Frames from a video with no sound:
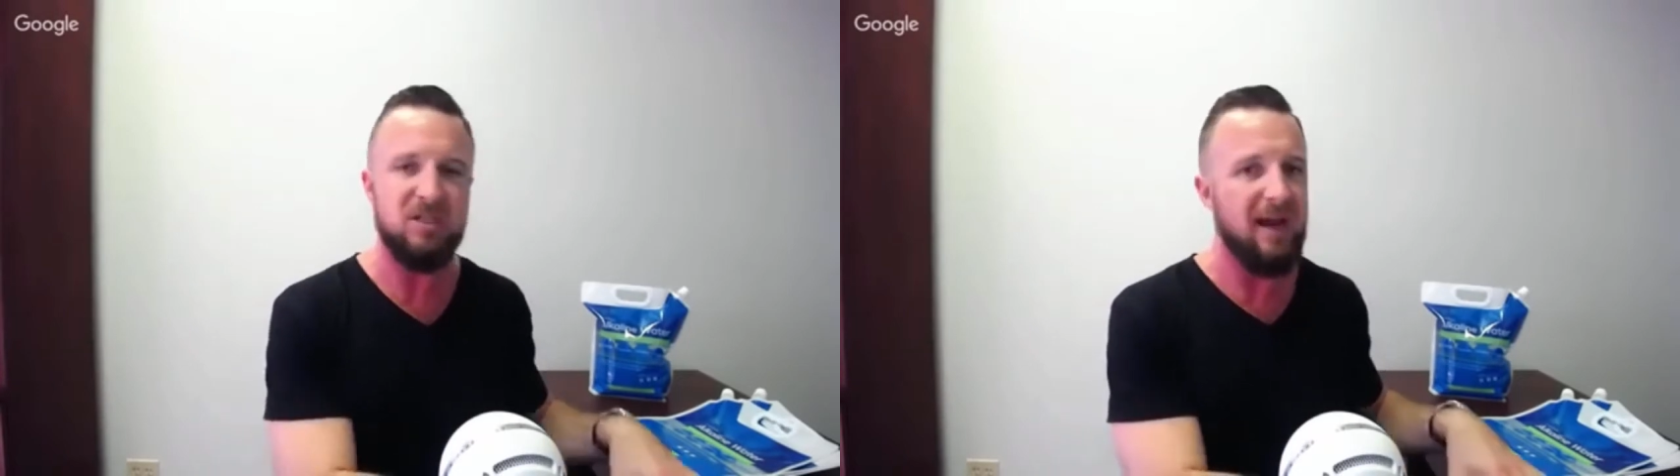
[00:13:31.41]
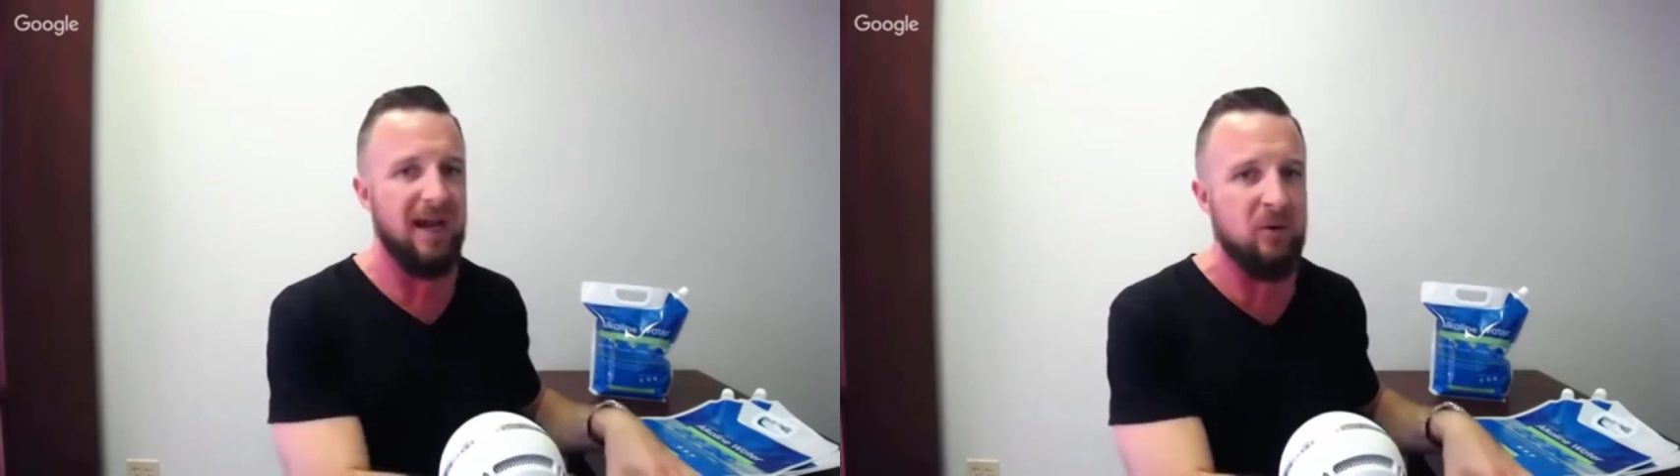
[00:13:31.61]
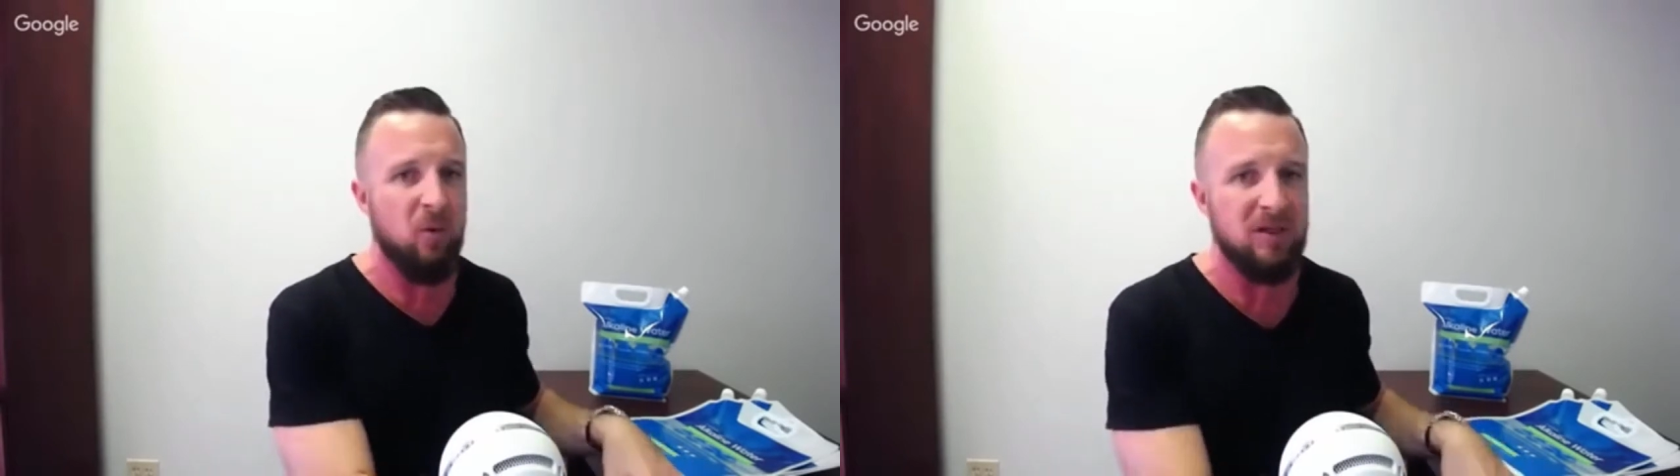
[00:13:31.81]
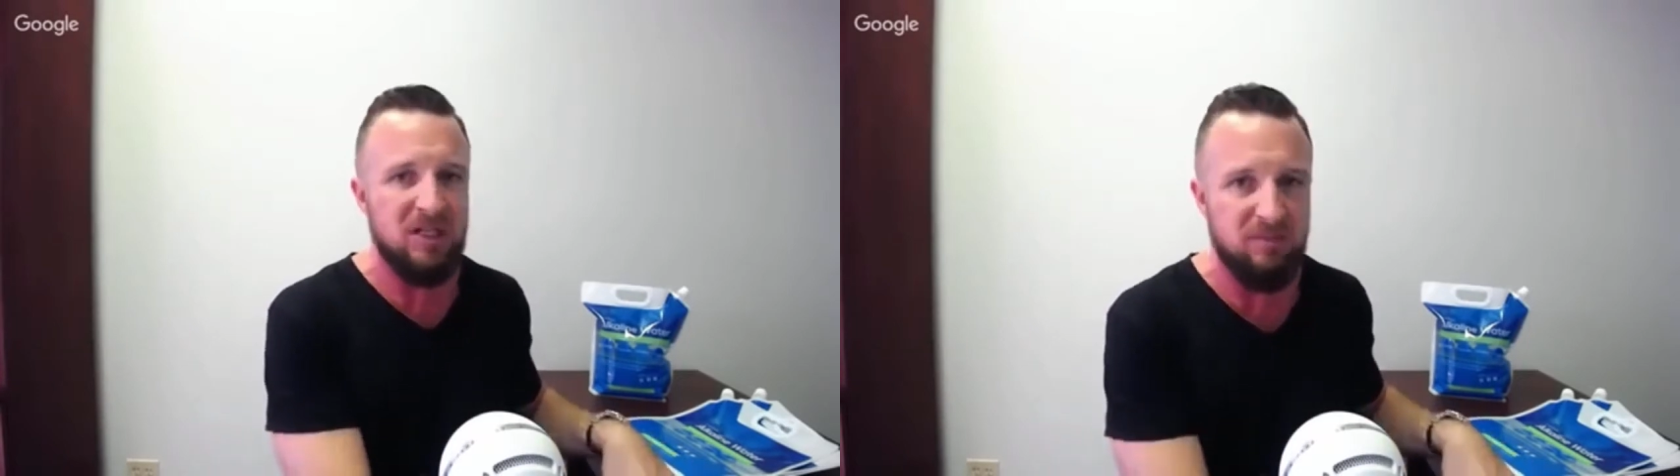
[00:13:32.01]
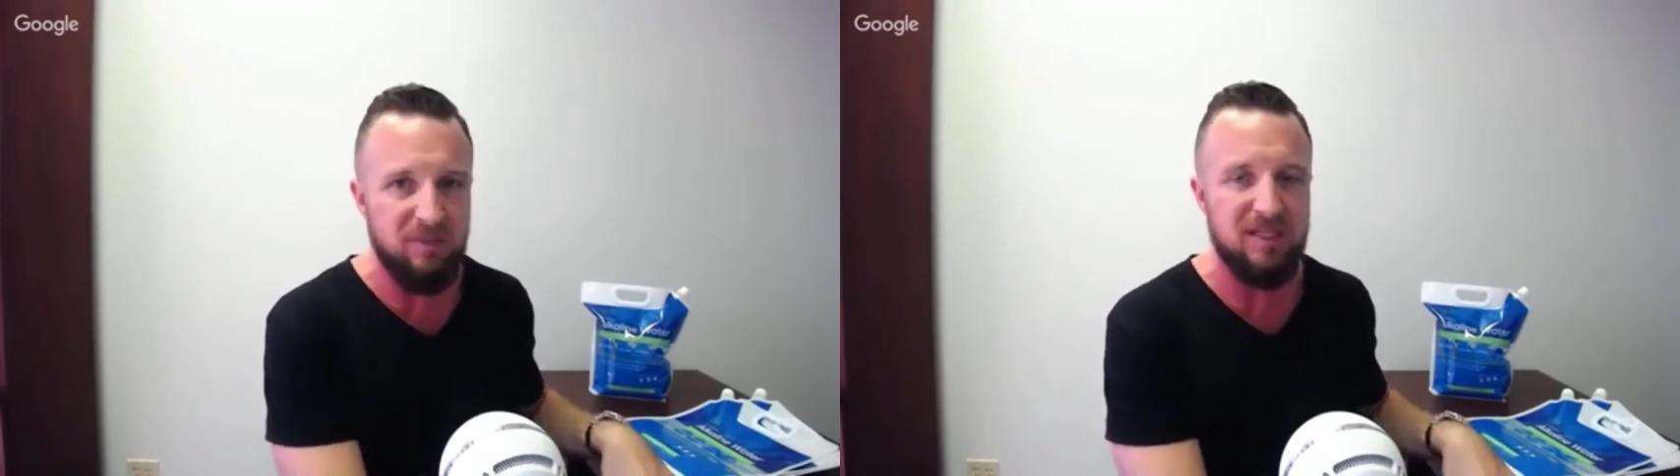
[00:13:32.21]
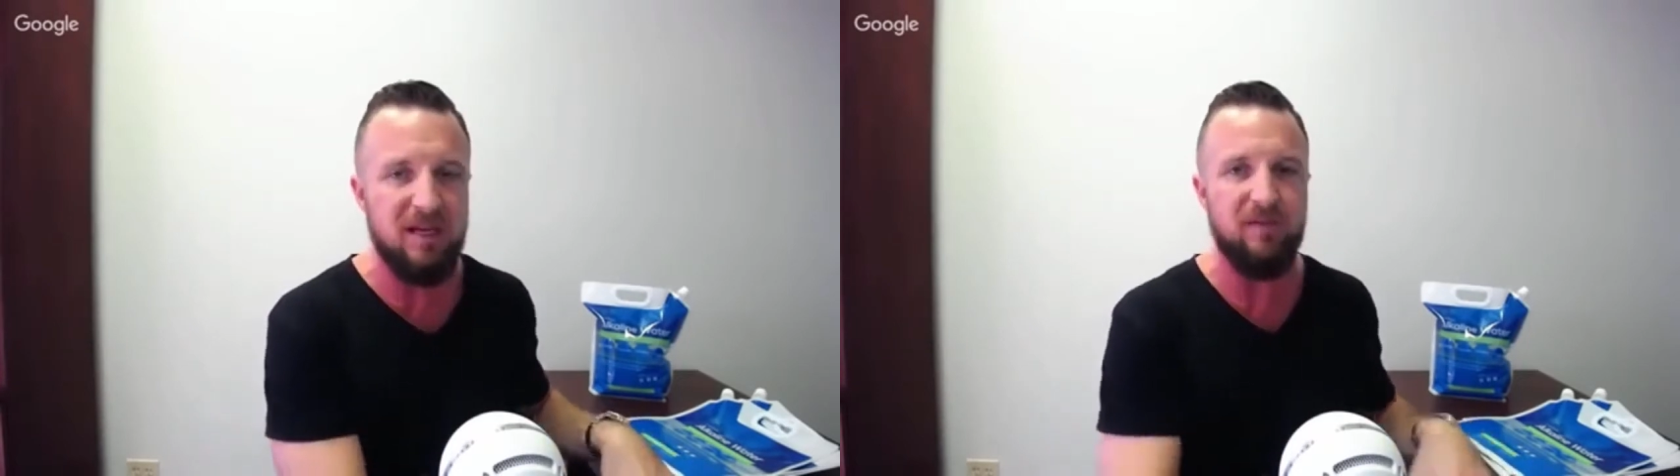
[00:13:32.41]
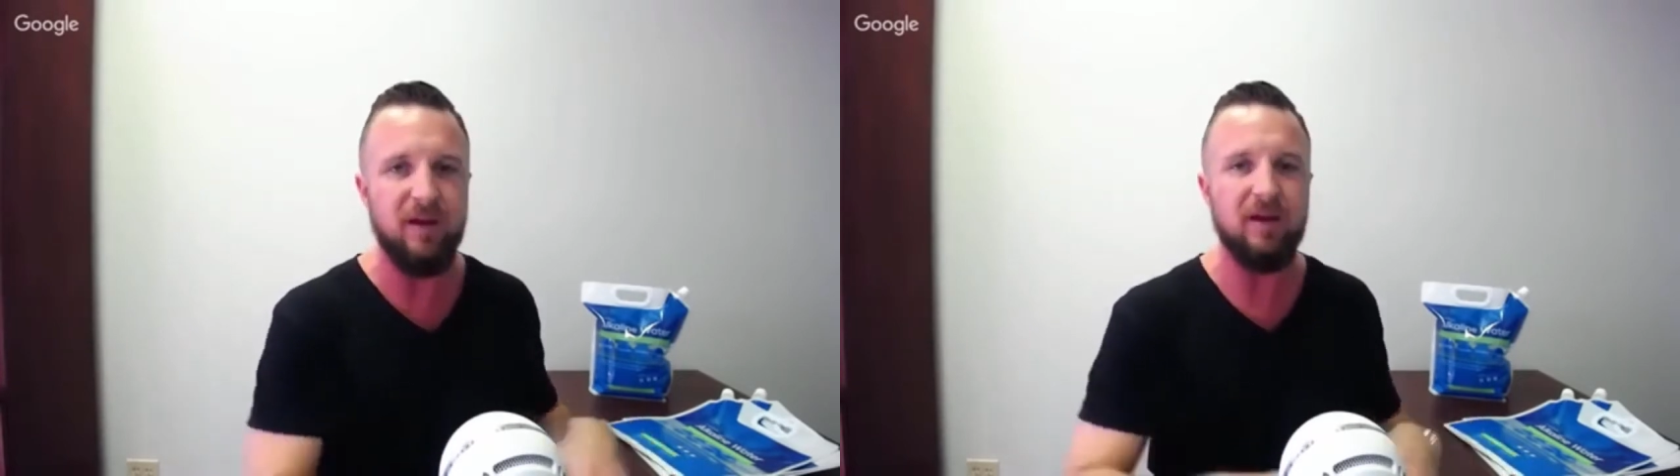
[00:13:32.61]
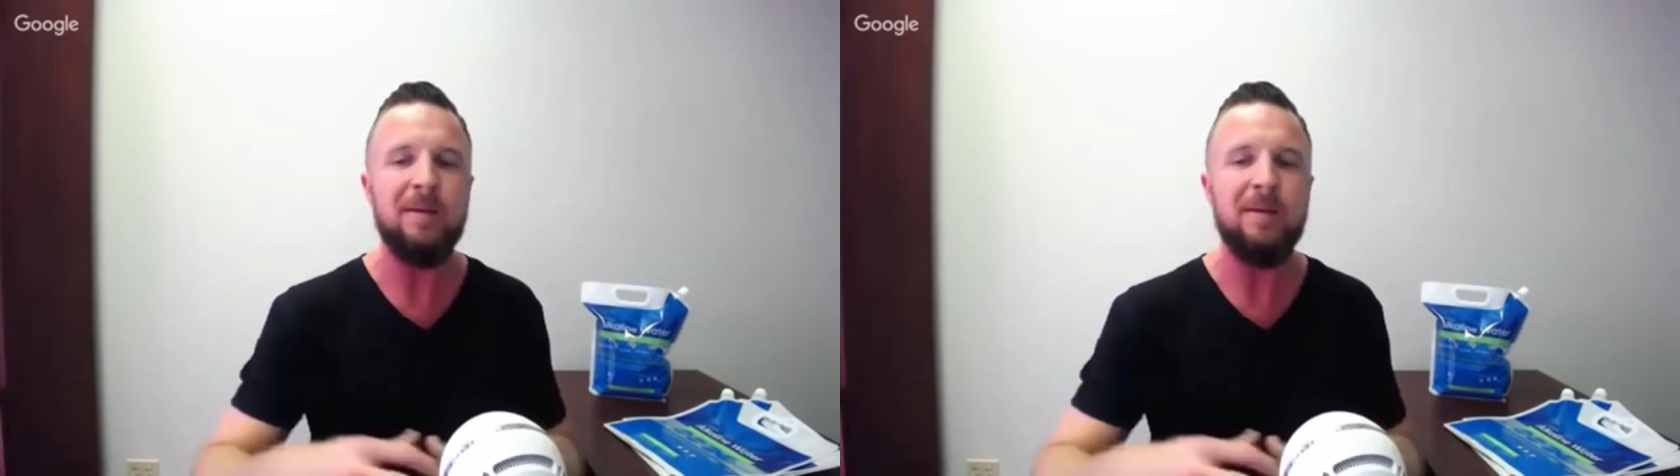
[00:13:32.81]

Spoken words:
anyone specific,